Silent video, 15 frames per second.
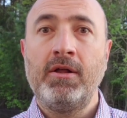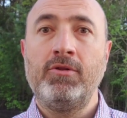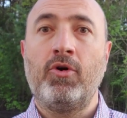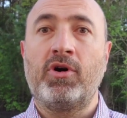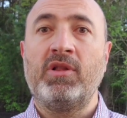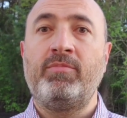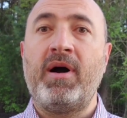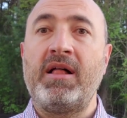
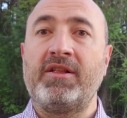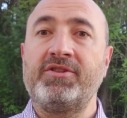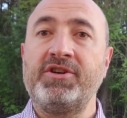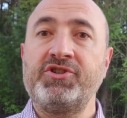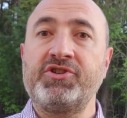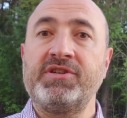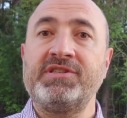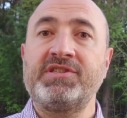Local
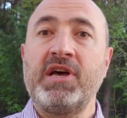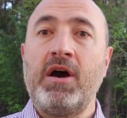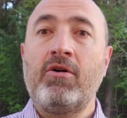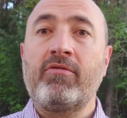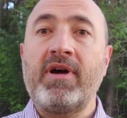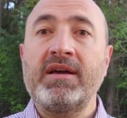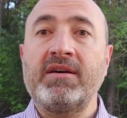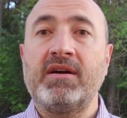politicians
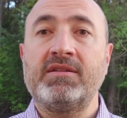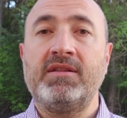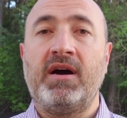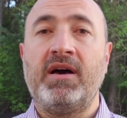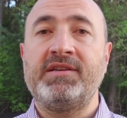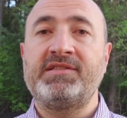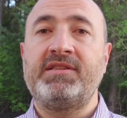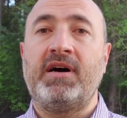
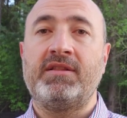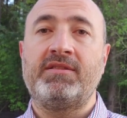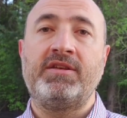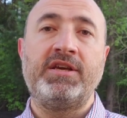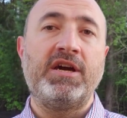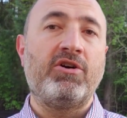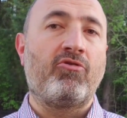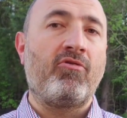recognize that
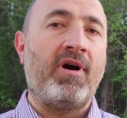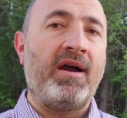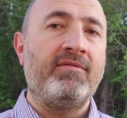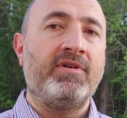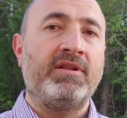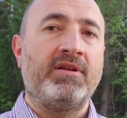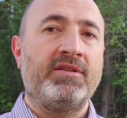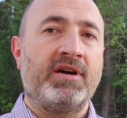the
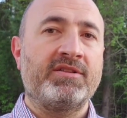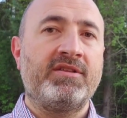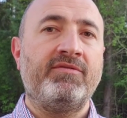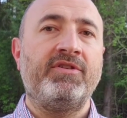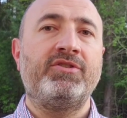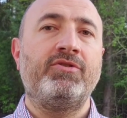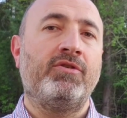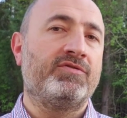arrival and
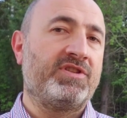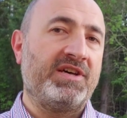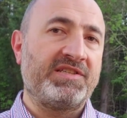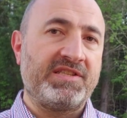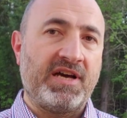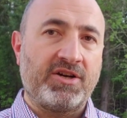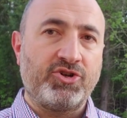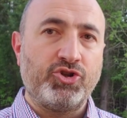activity of
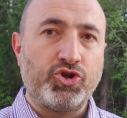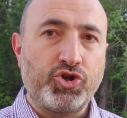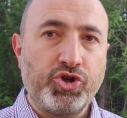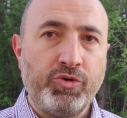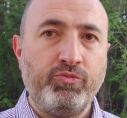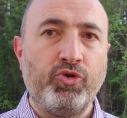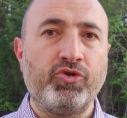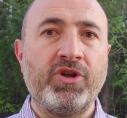Tesla
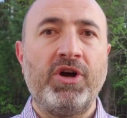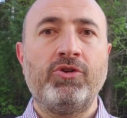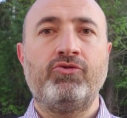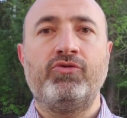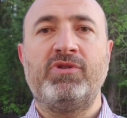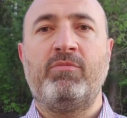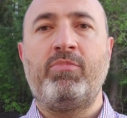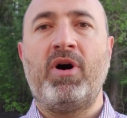contribute
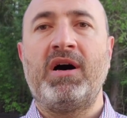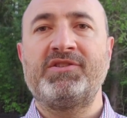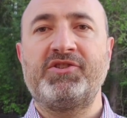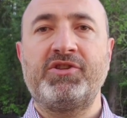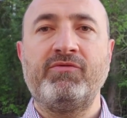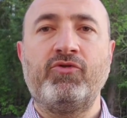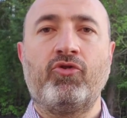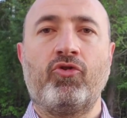to the
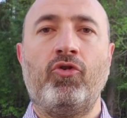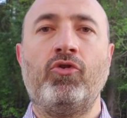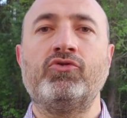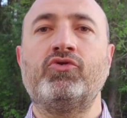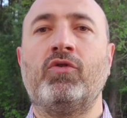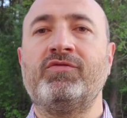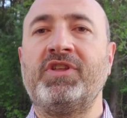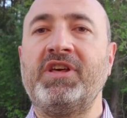positive
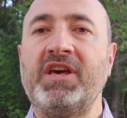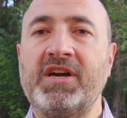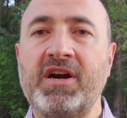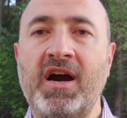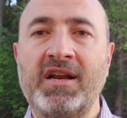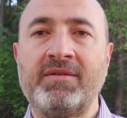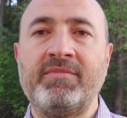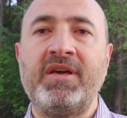growth of the
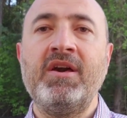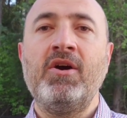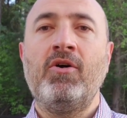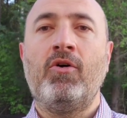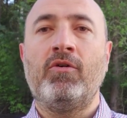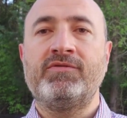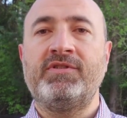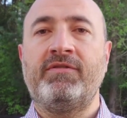economy
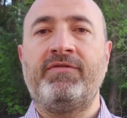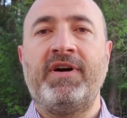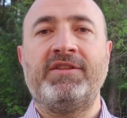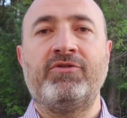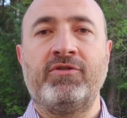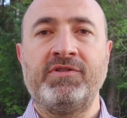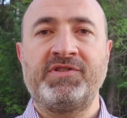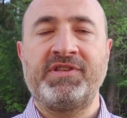of the
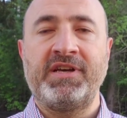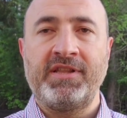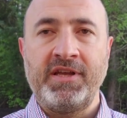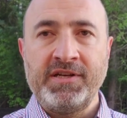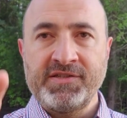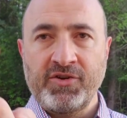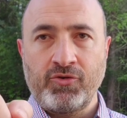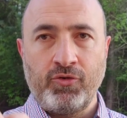federal state.
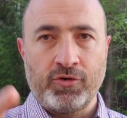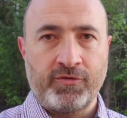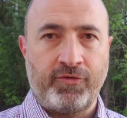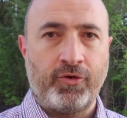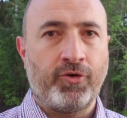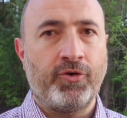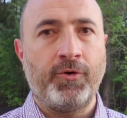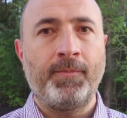Here's a quote
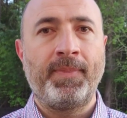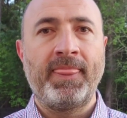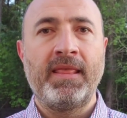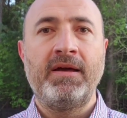for you.